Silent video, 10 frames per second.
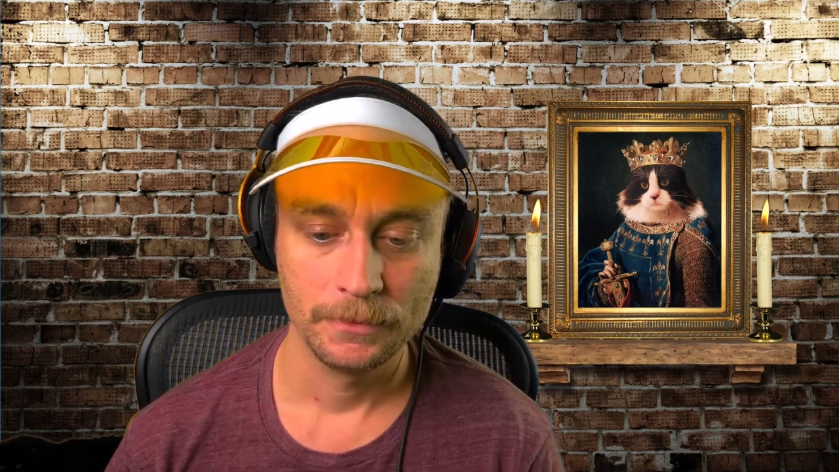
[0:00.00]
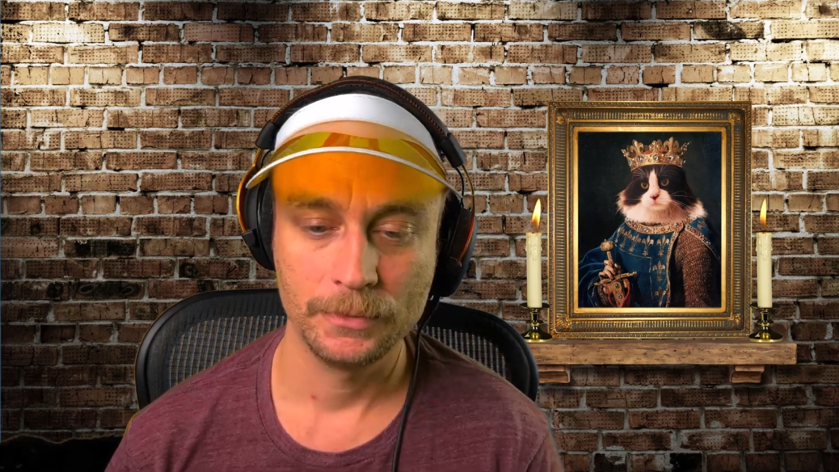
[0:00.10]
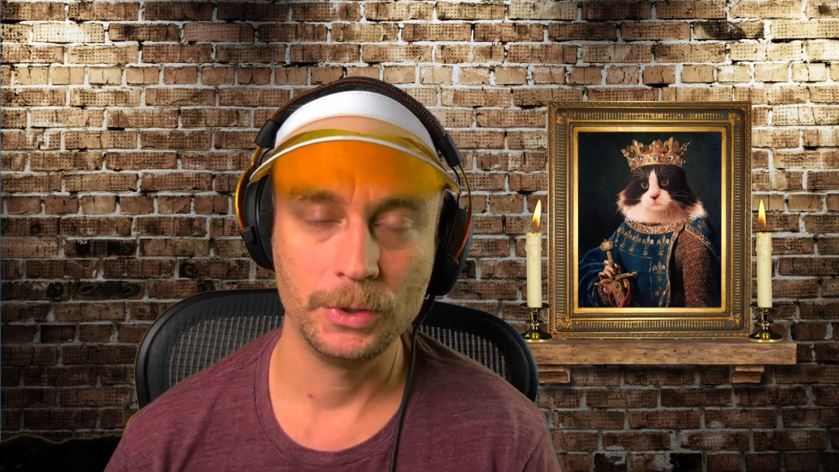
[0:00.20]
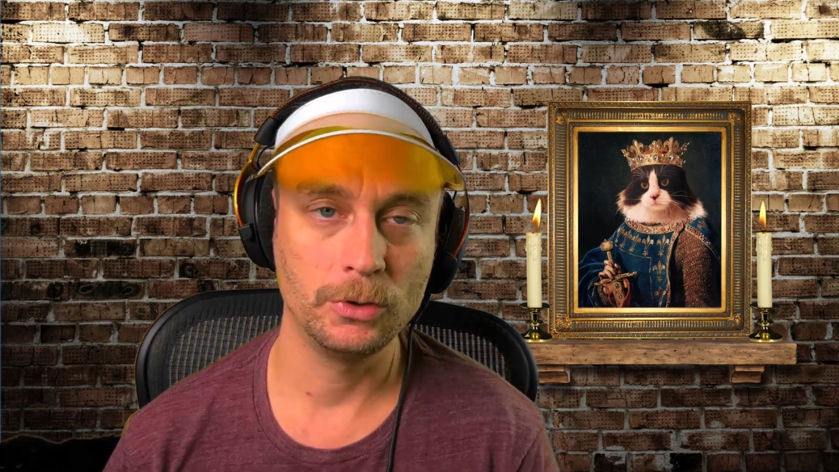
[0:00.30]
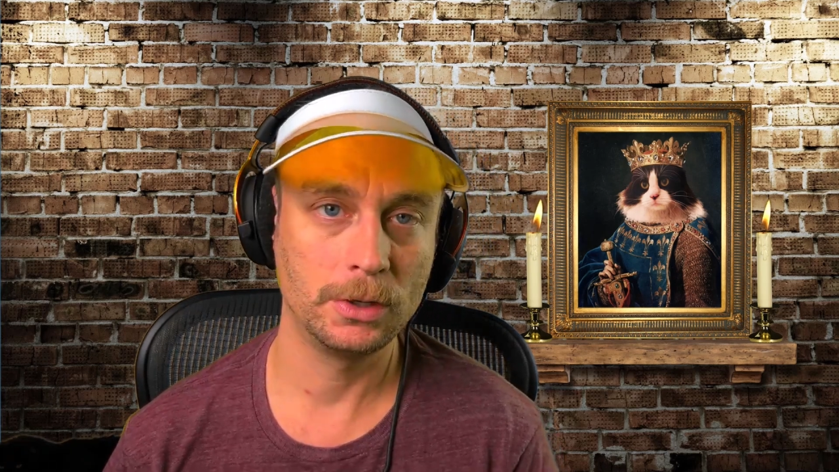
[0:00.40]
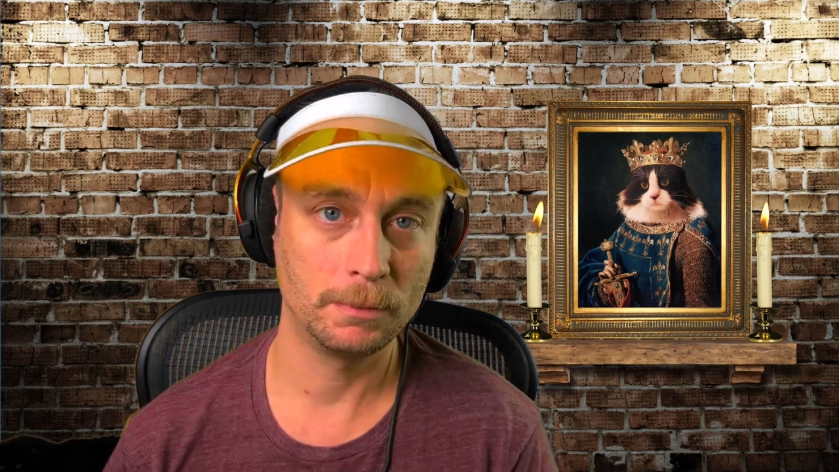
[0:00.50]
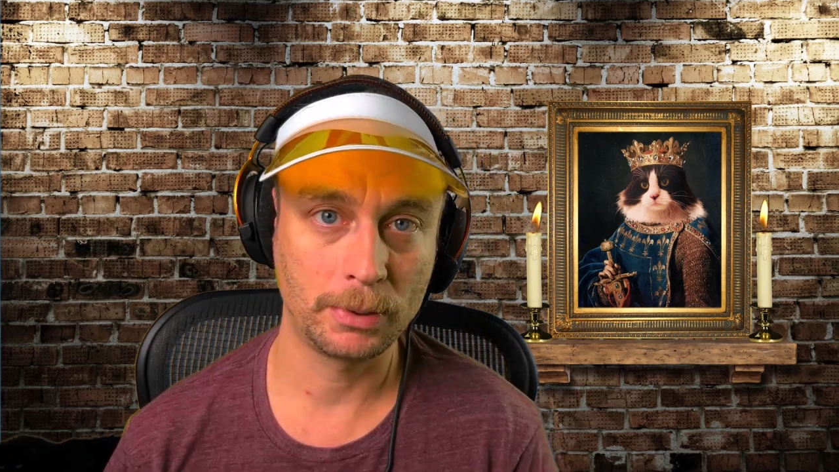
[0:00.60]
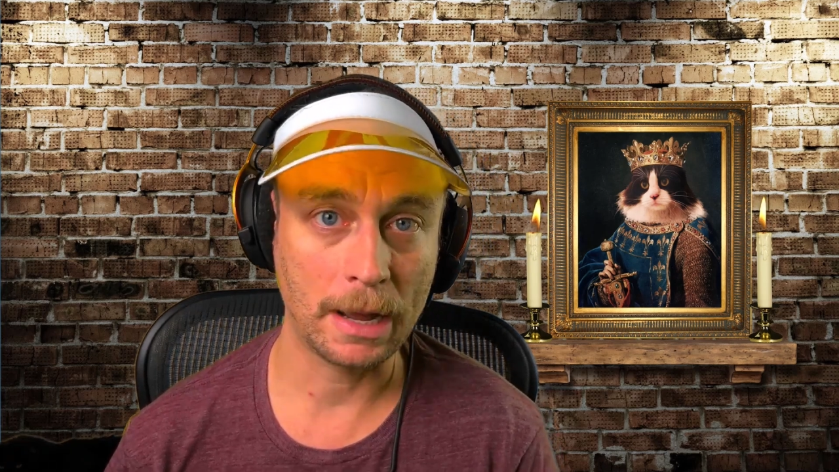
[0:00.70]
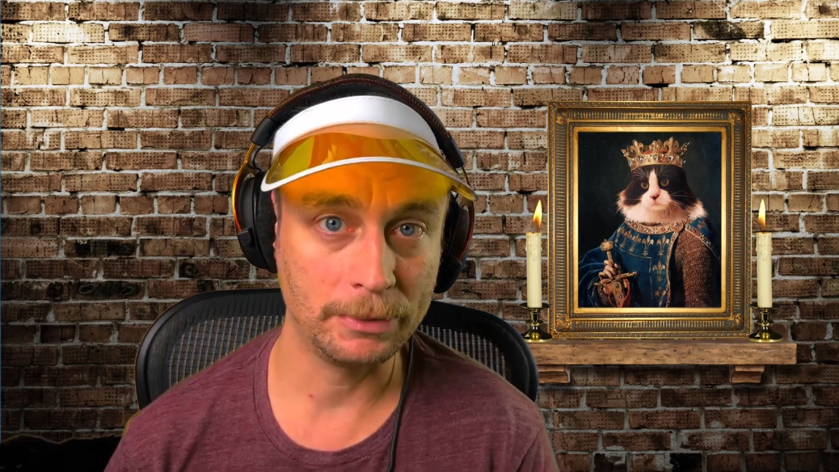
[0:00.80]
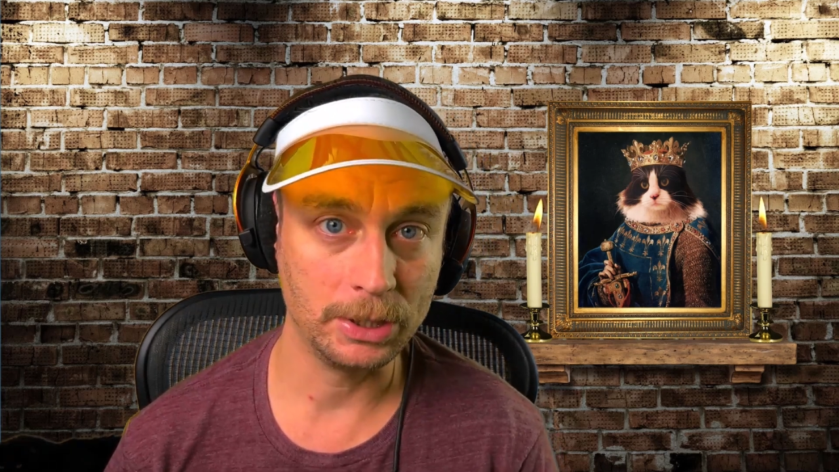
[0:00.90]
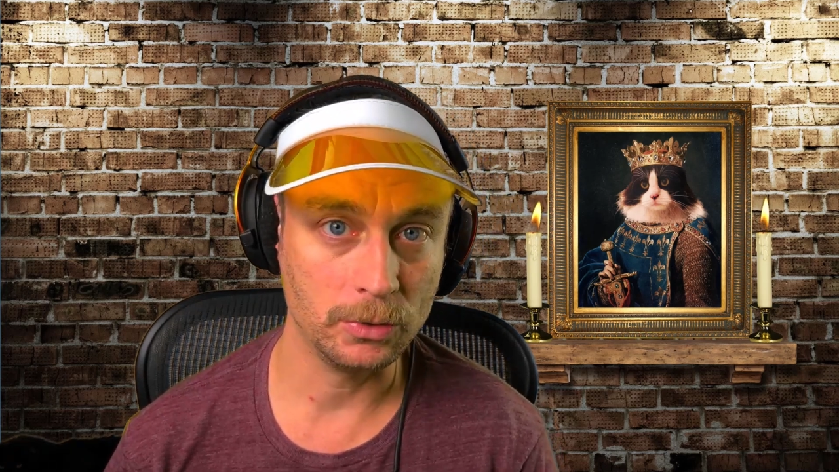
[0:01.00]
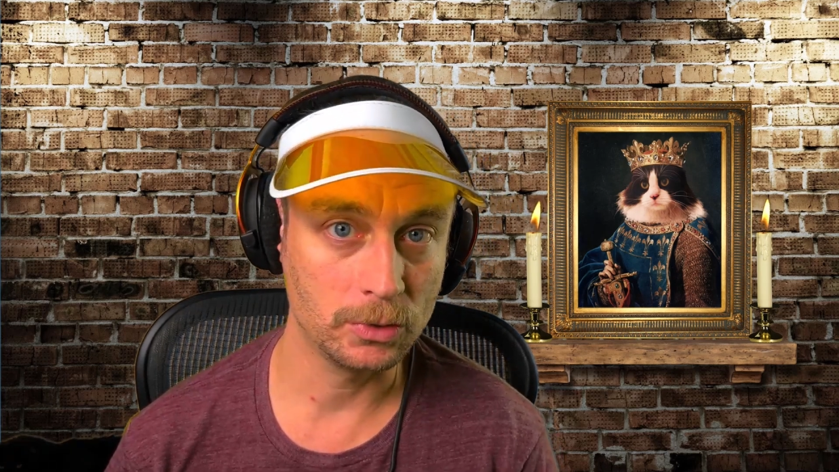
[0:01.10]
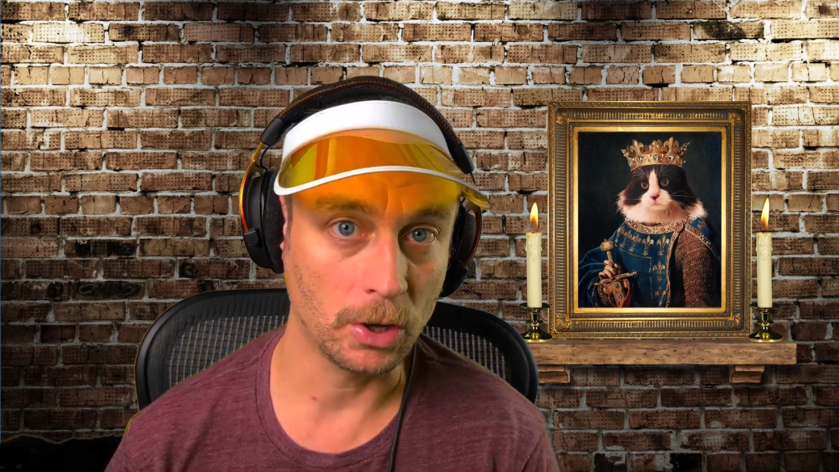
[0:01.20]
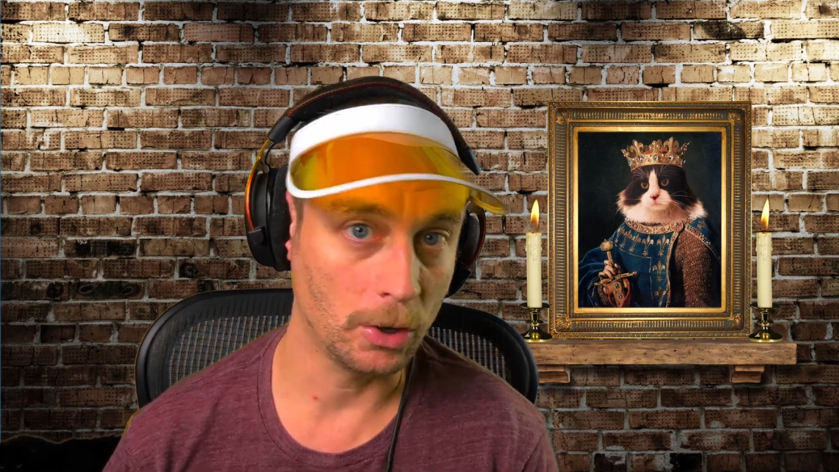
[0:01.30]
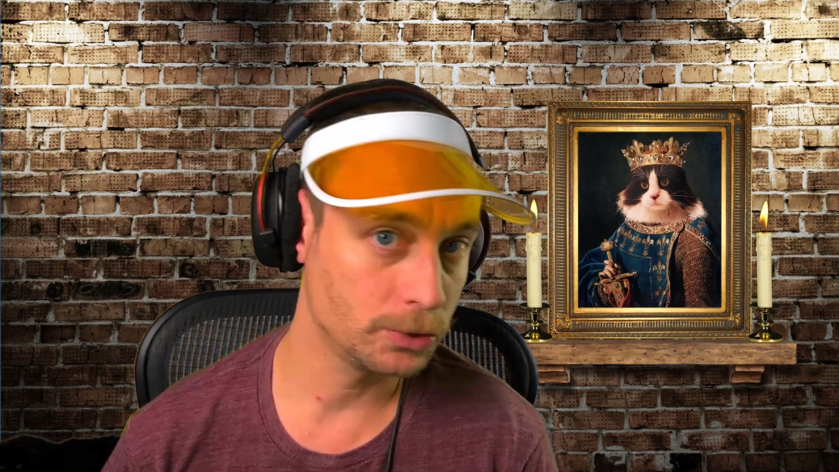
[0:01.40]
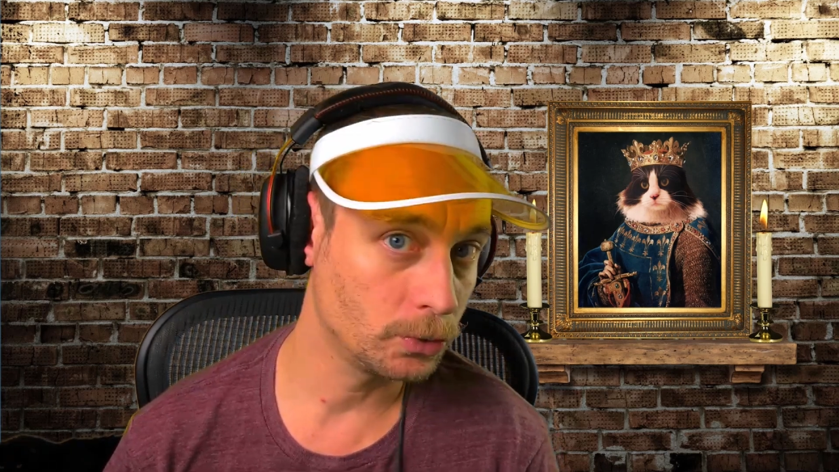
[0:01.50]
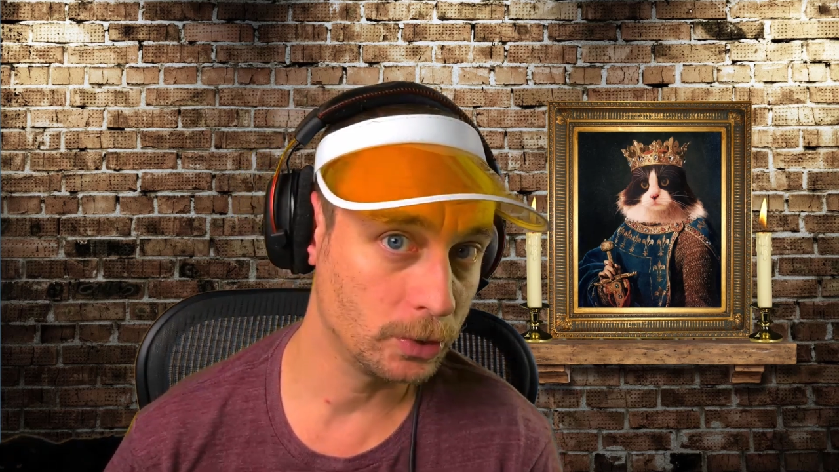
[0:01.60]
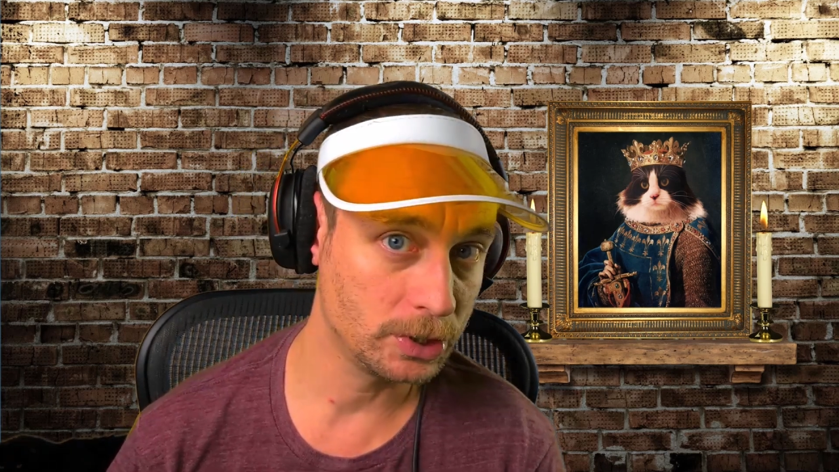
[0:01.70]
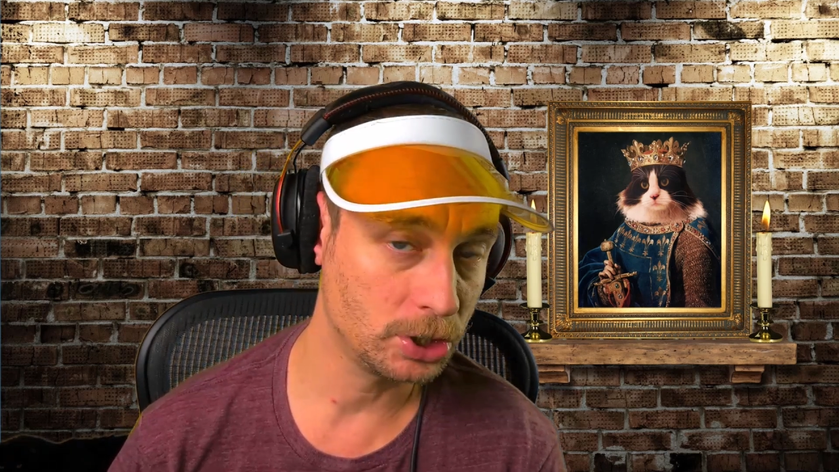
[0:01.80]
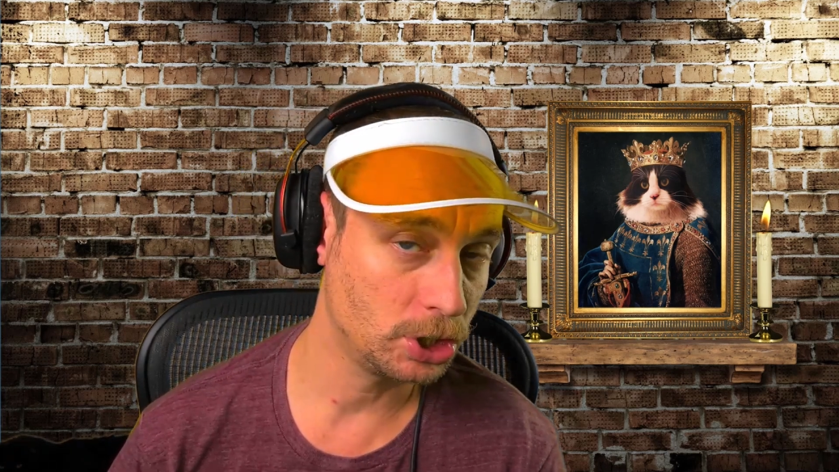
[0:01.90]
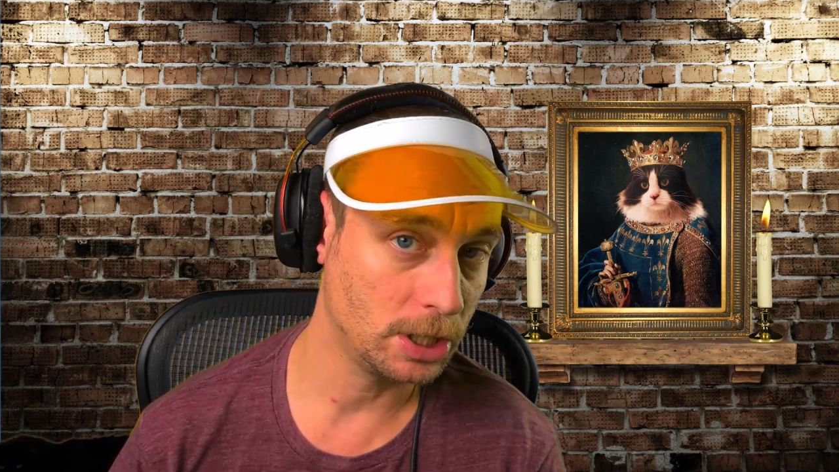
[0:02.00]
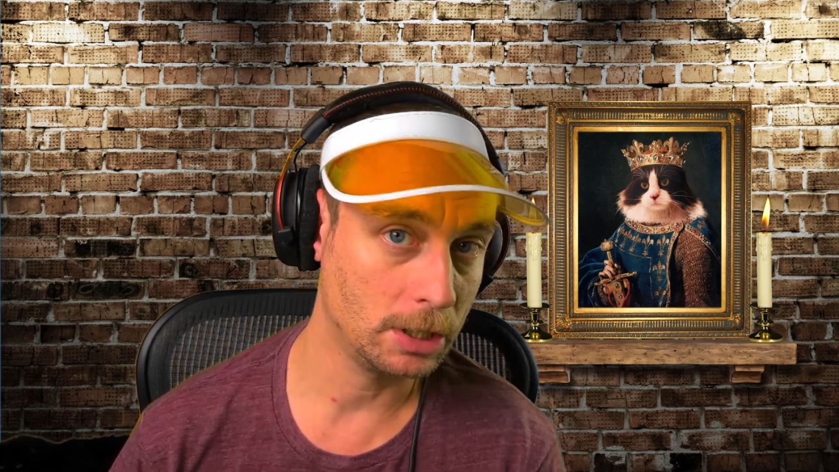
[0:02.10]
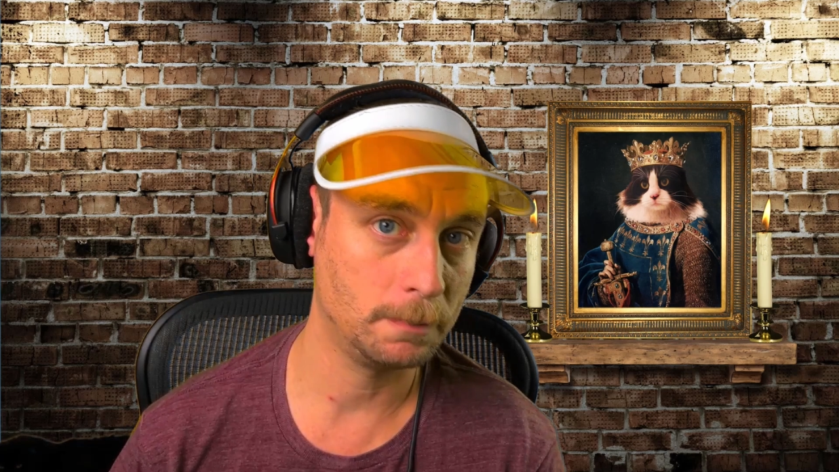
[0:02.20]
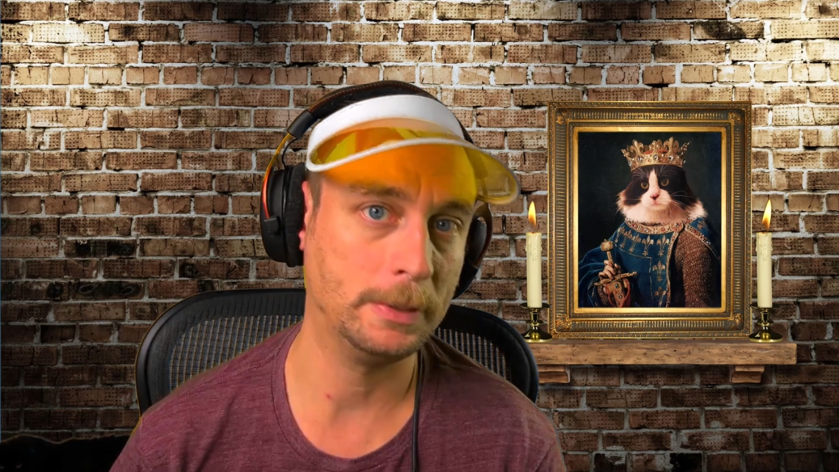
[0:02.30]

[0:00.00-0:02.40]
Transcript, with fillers: you could probably use all sorts of shit.